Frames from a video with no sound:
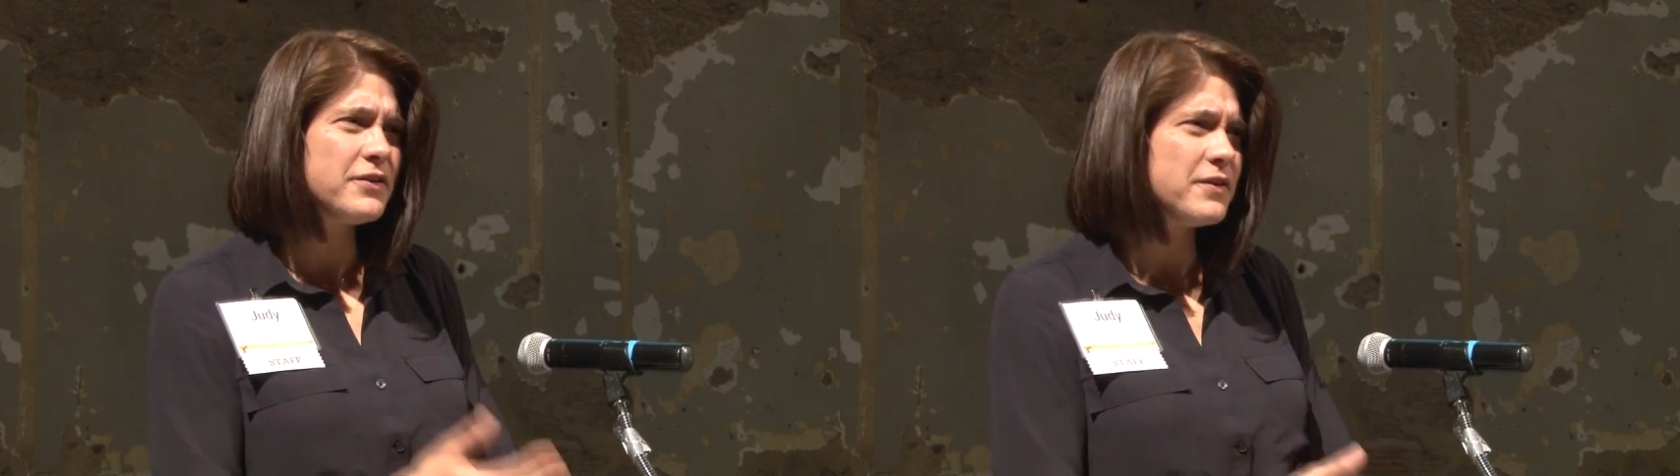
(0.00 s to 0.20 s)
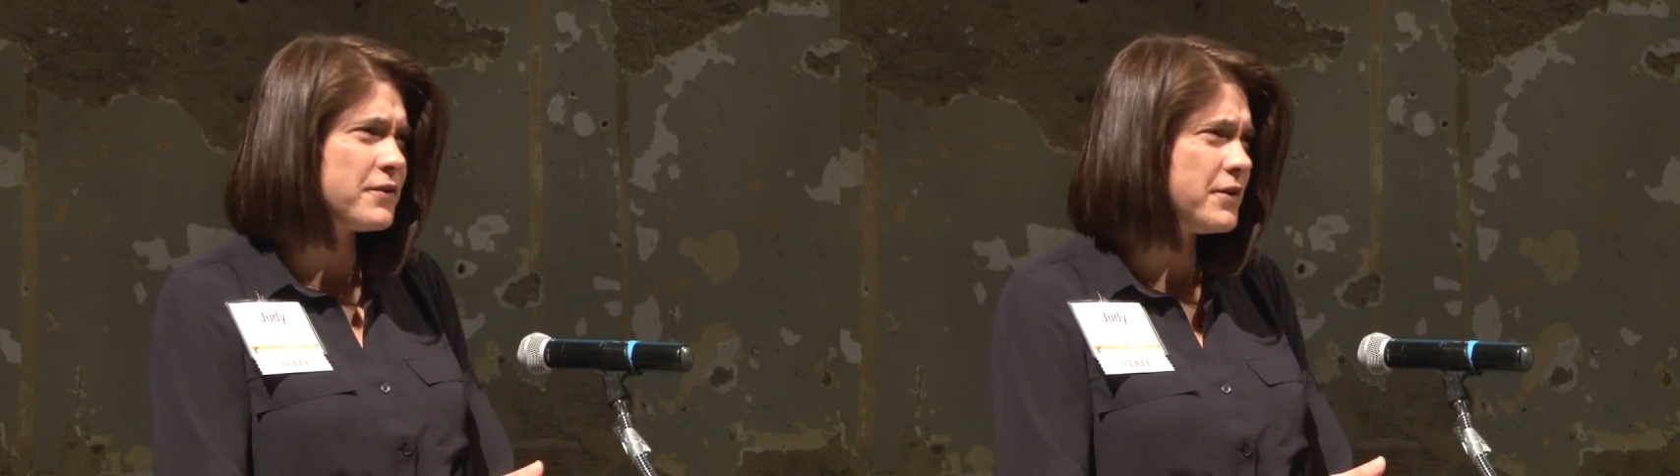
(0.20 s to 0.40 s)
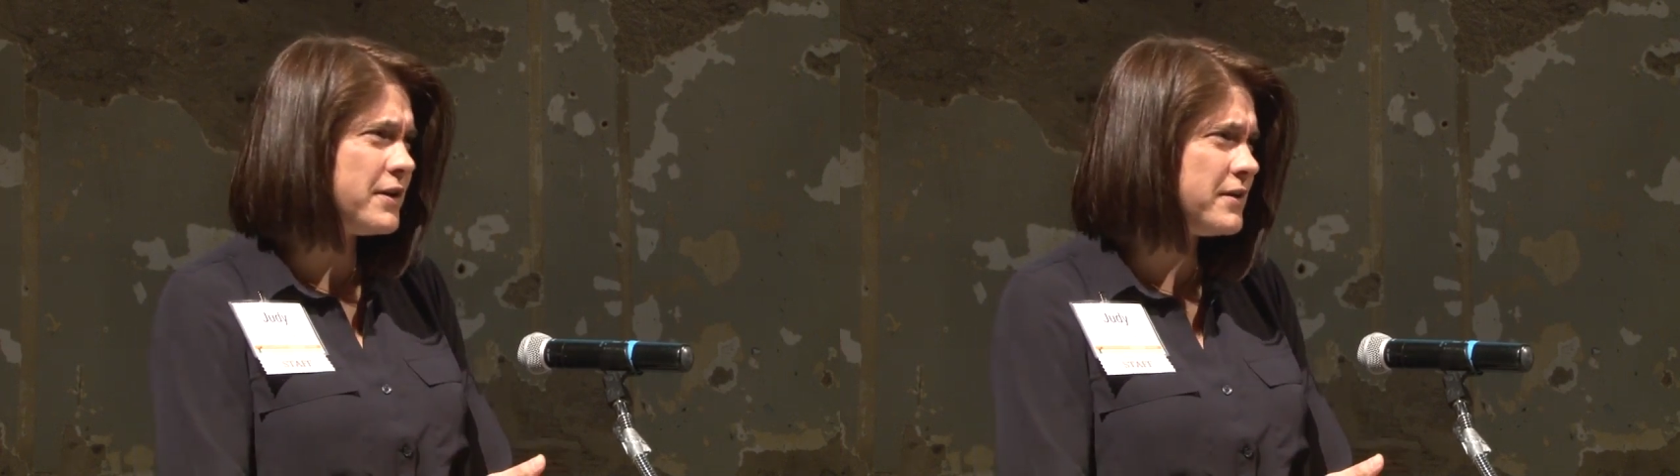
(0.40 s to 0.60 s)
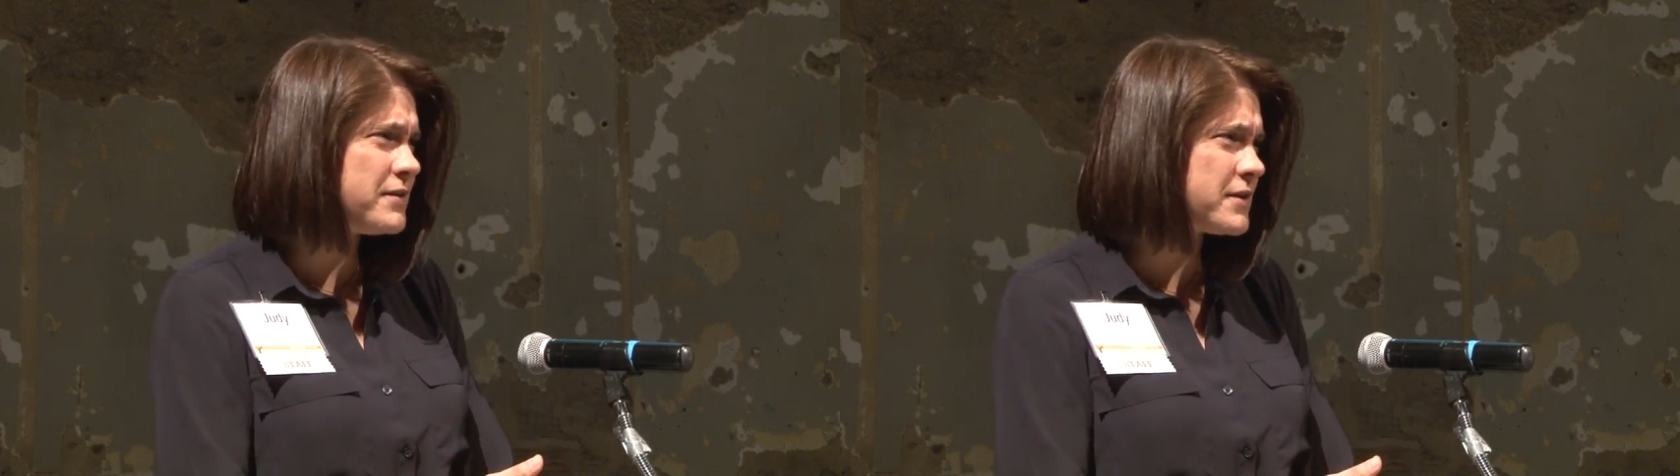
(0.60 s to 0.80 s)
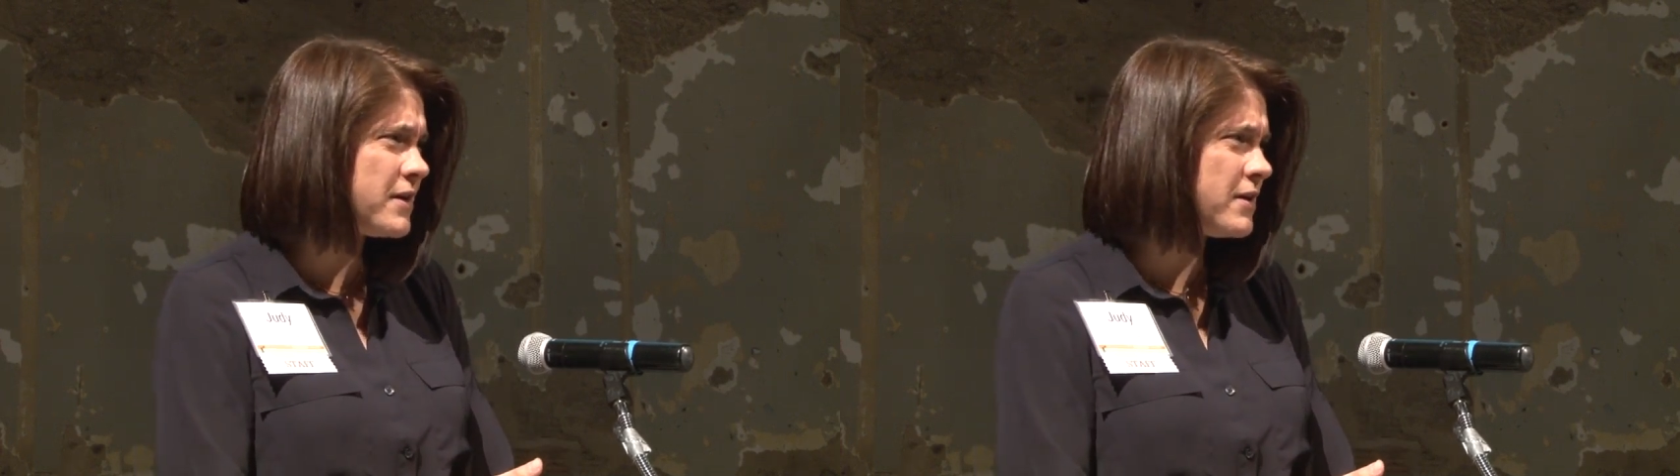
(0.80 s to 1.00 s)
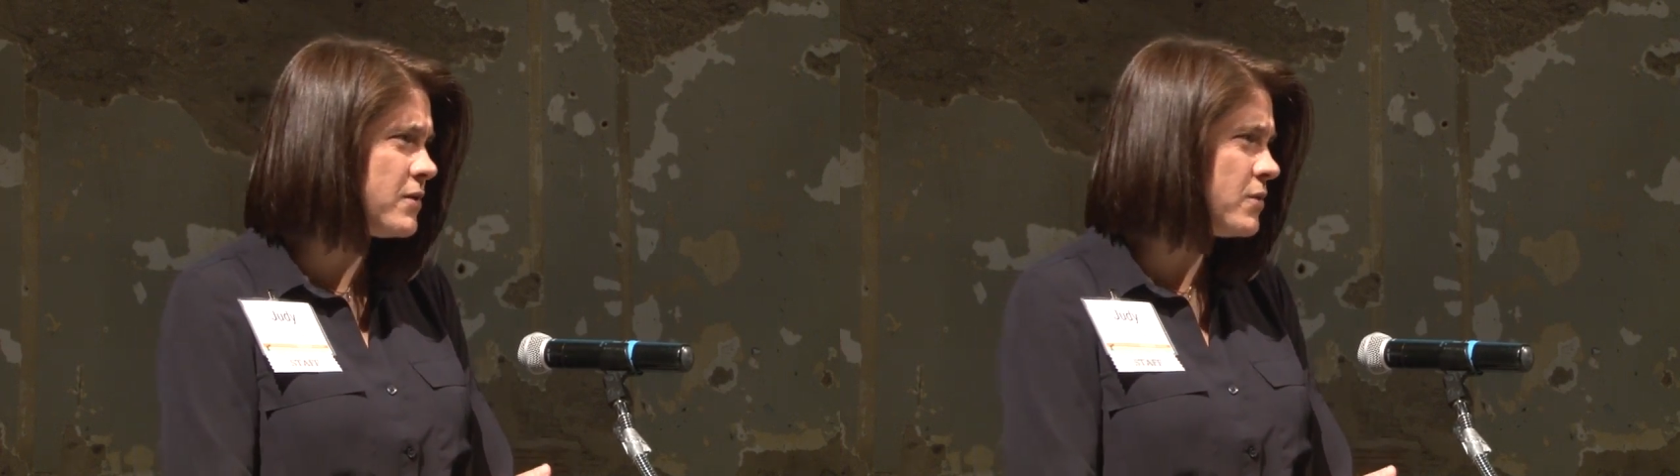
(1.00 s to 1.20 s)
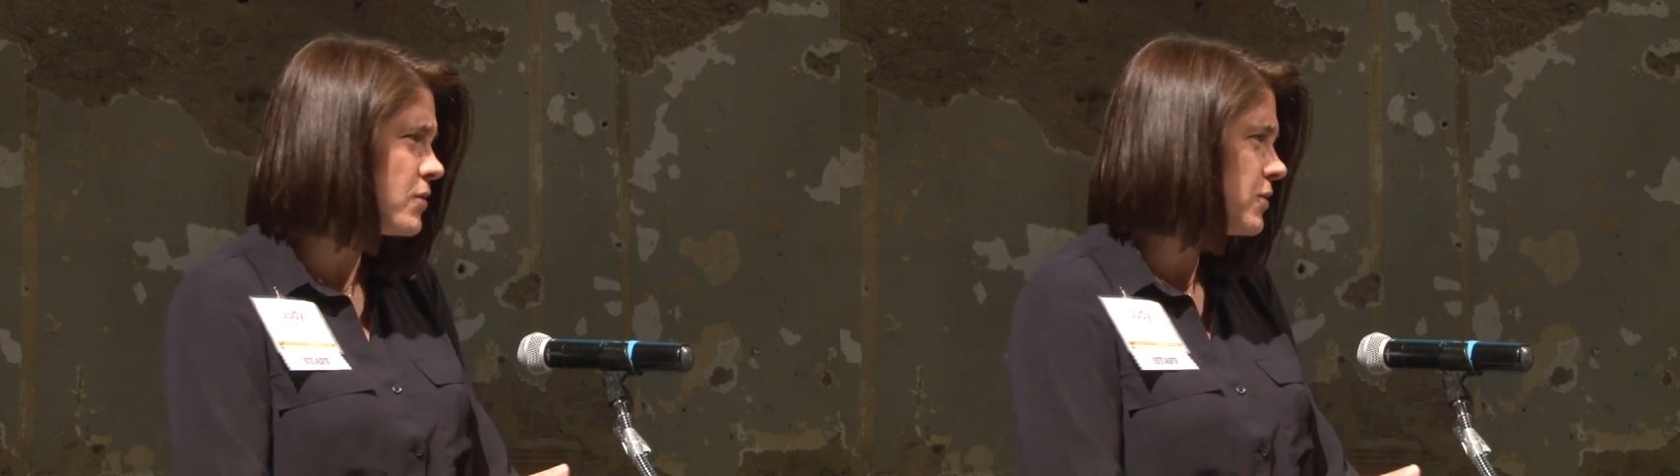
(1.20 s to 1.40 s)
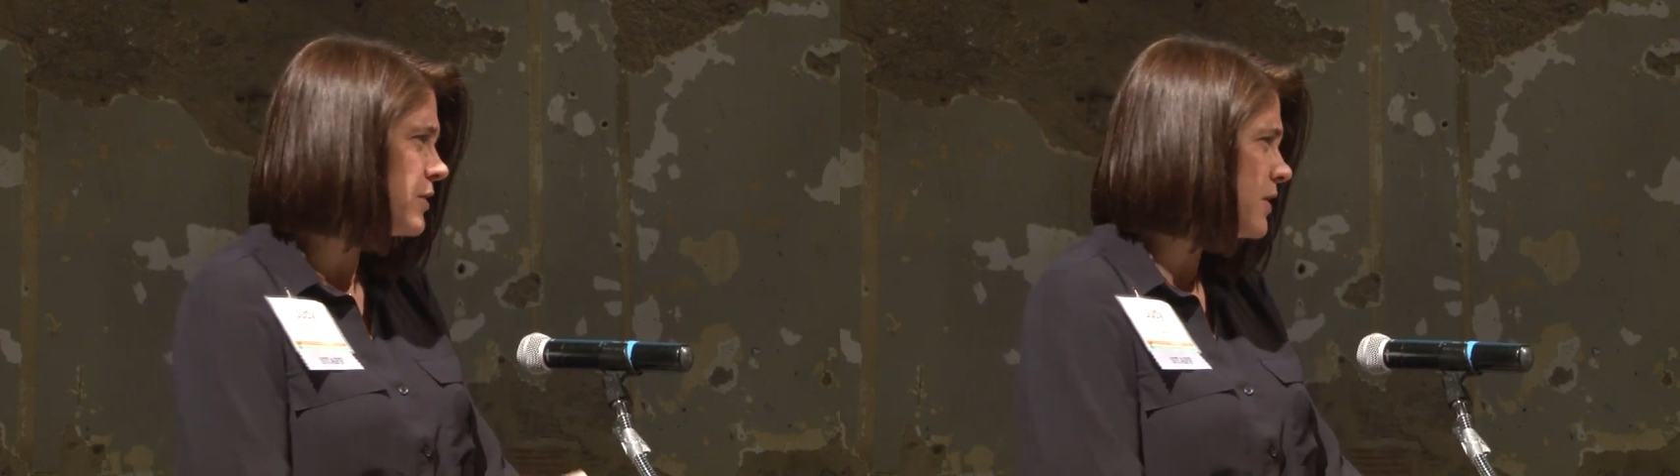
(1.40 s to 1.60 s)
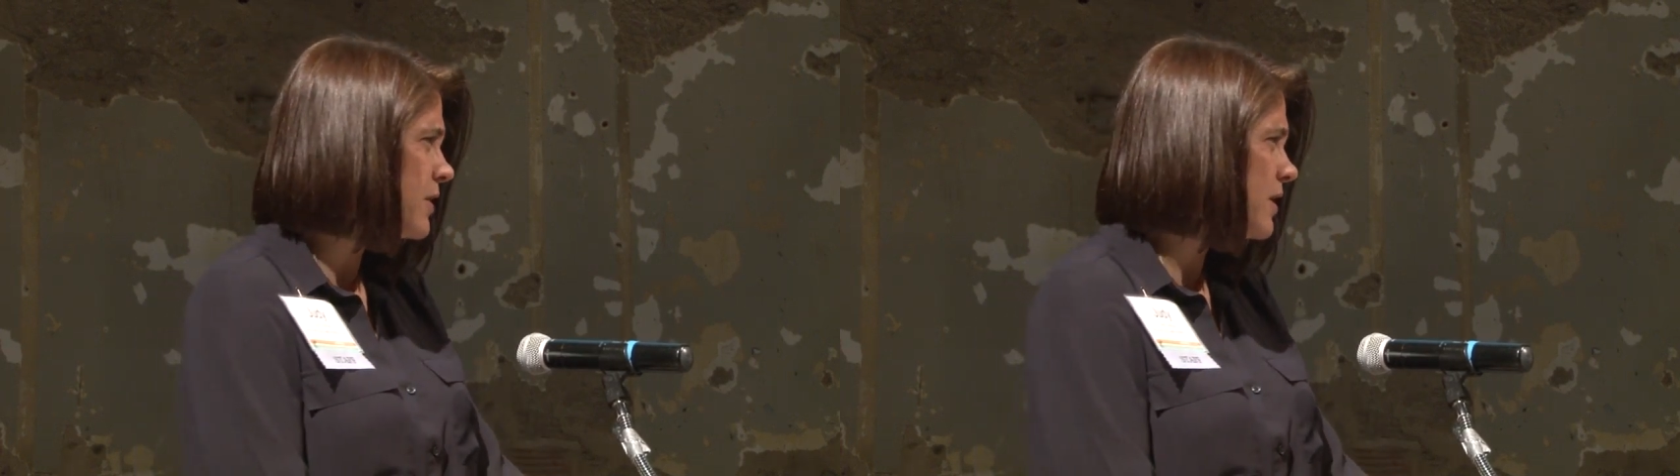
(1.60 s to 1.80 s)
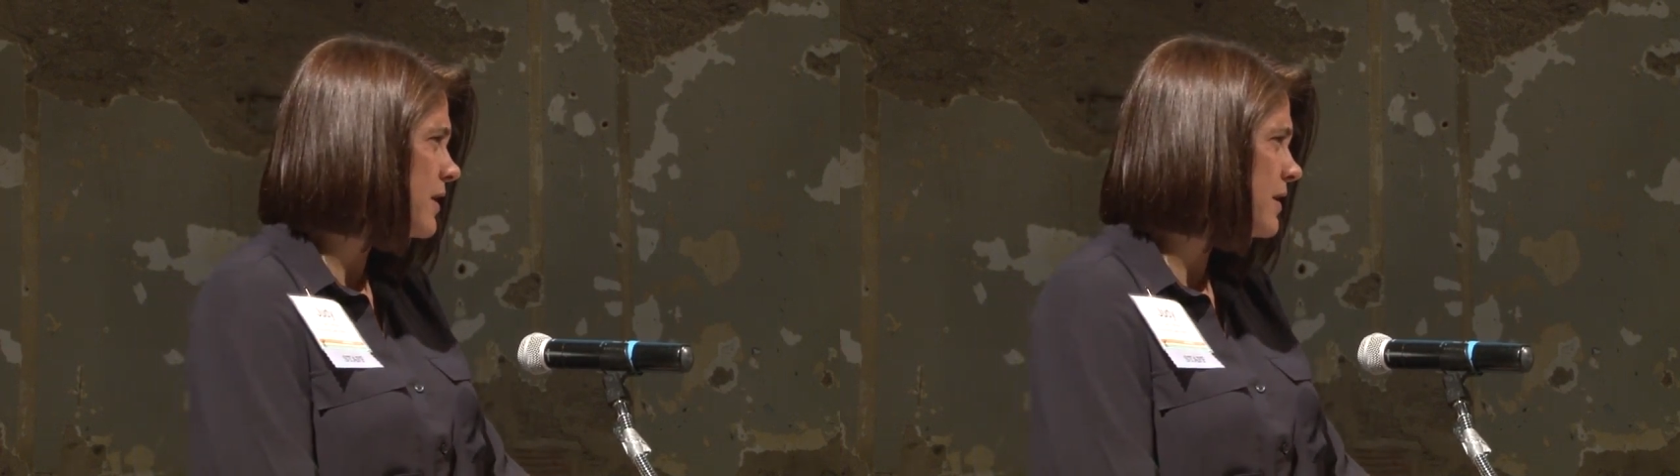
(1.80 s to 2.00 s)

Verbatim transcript: 30 years ago, early on